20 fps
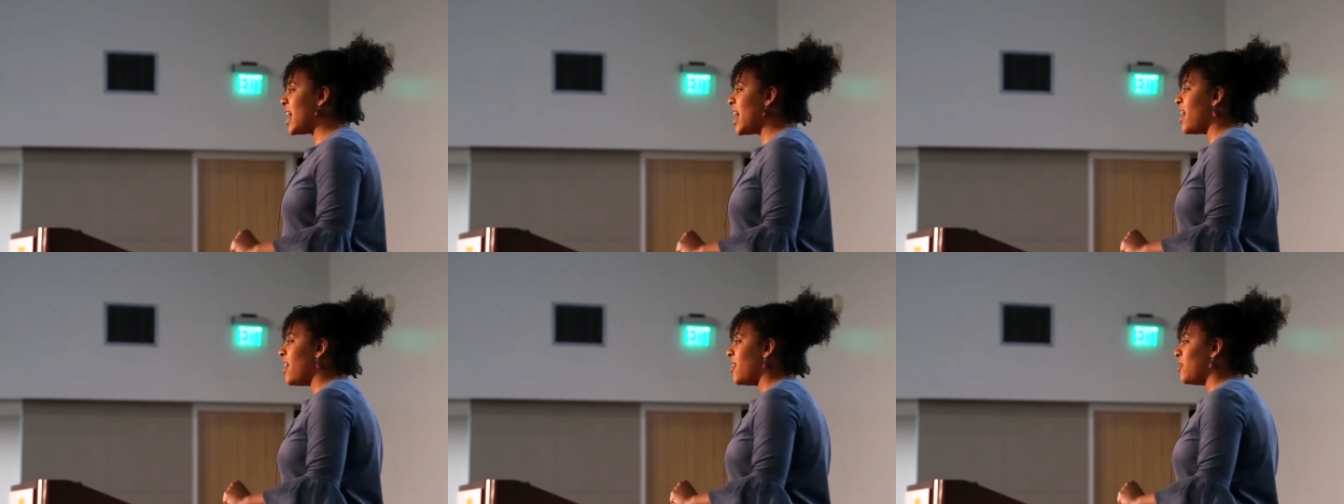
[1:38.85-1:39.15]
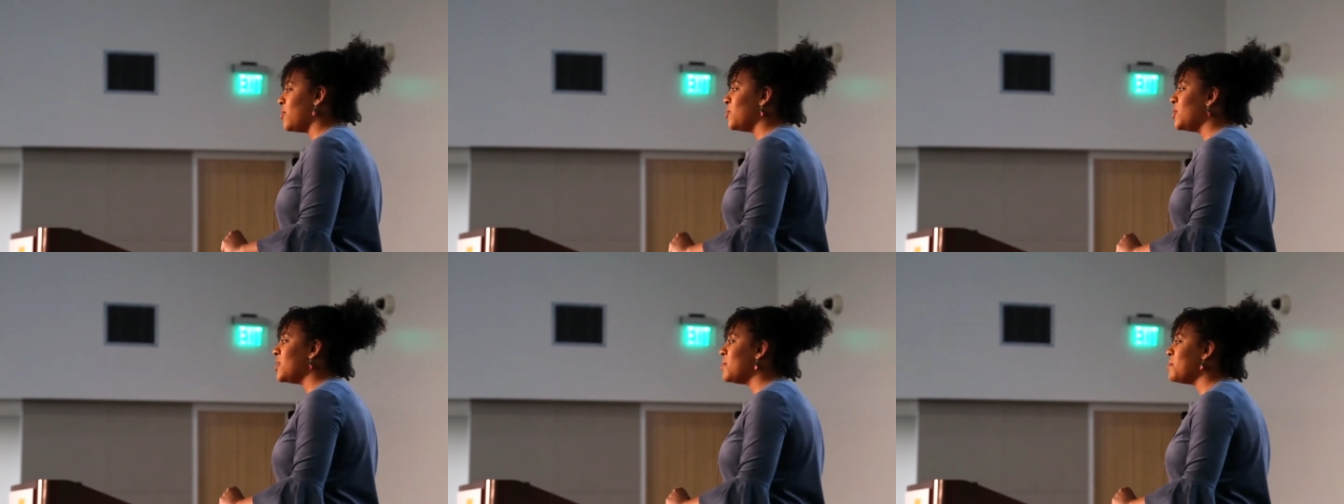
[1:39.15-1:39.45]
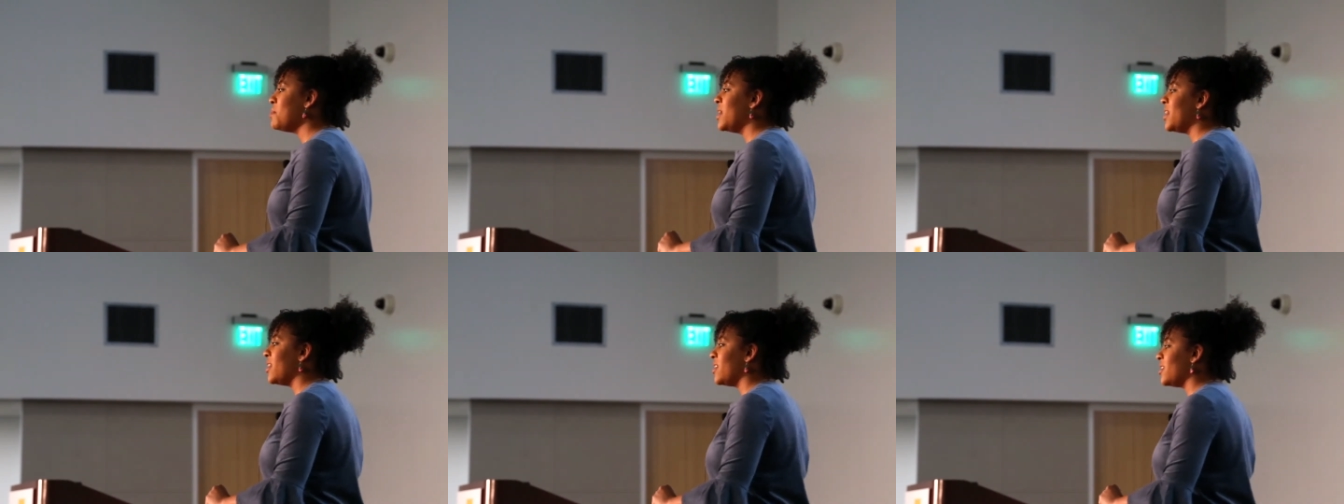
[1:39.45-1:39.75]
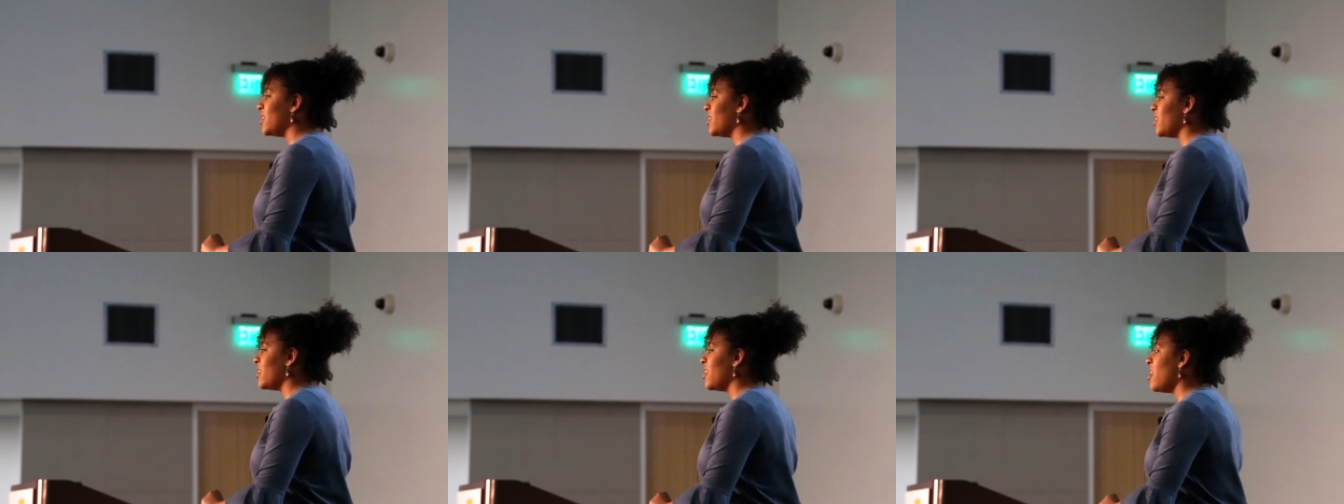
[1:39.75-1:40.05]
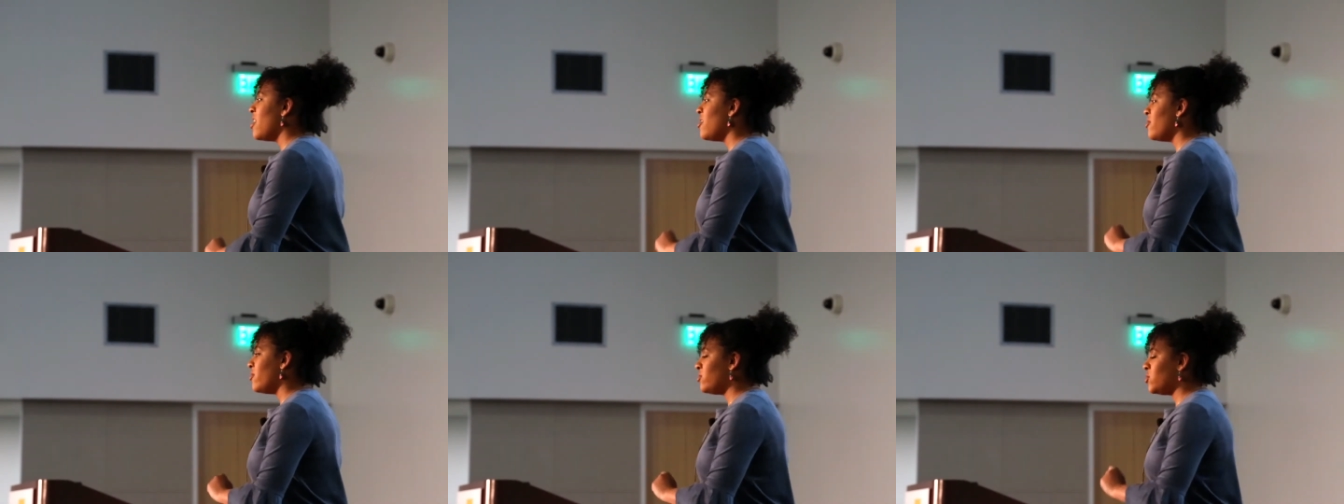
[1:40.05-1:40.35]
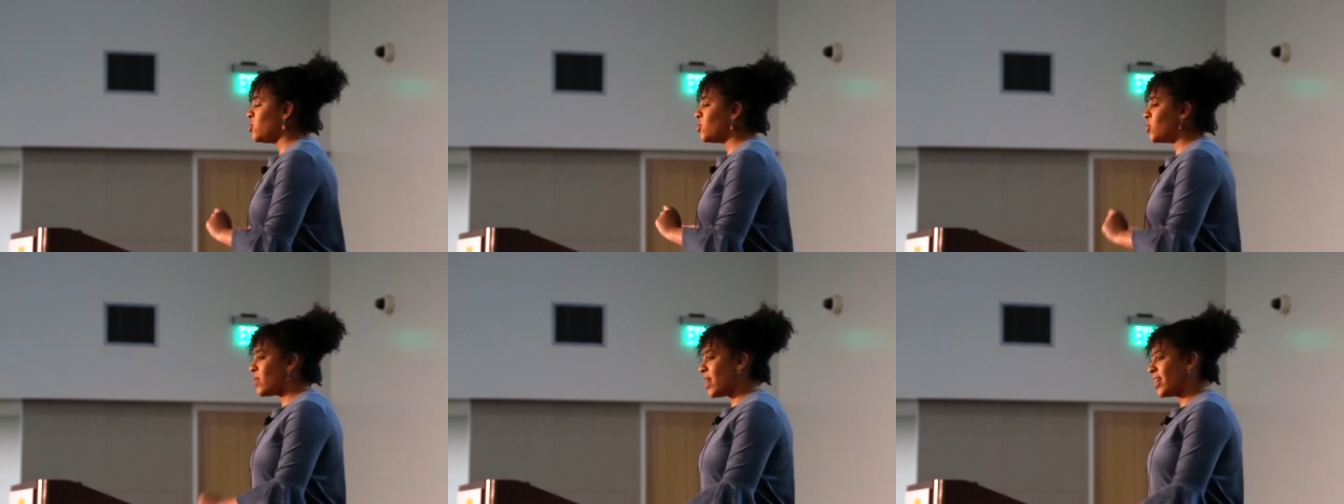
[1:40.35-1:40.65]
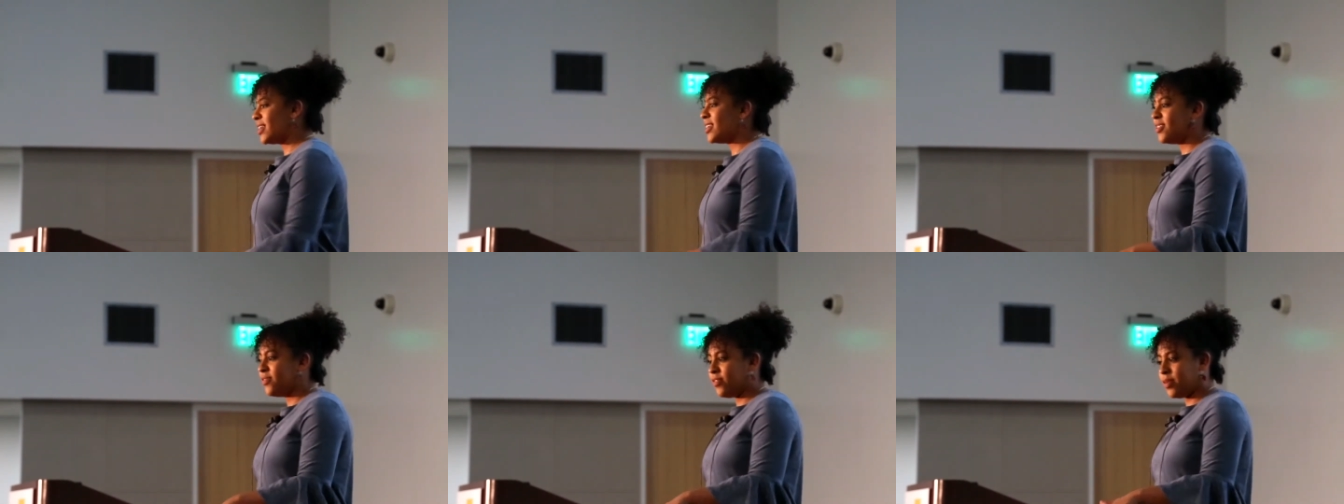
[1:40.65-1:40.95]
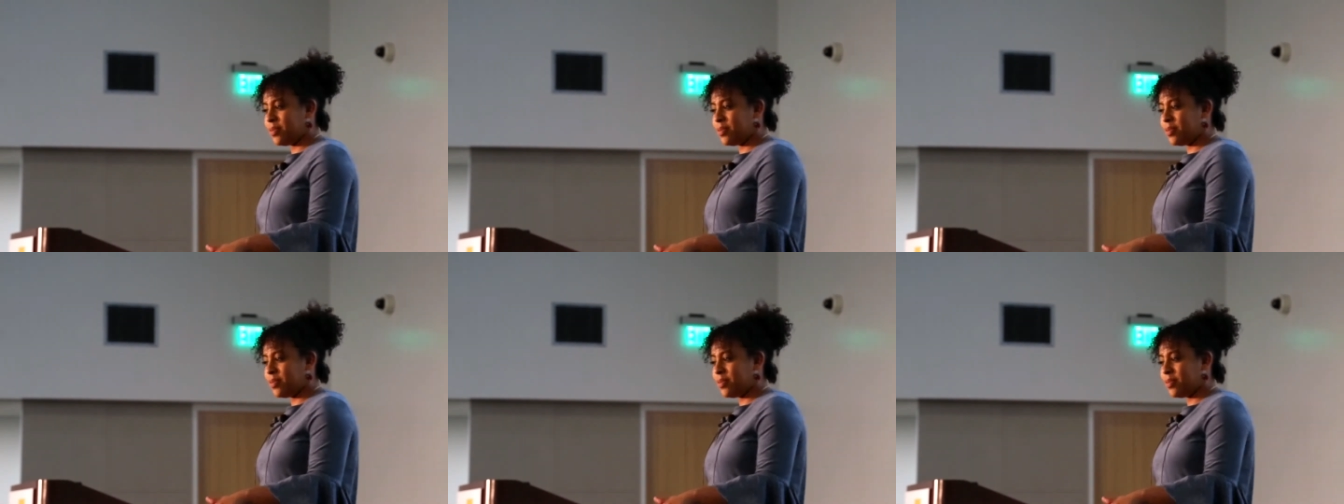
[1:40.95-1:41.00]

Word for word: down with milk directly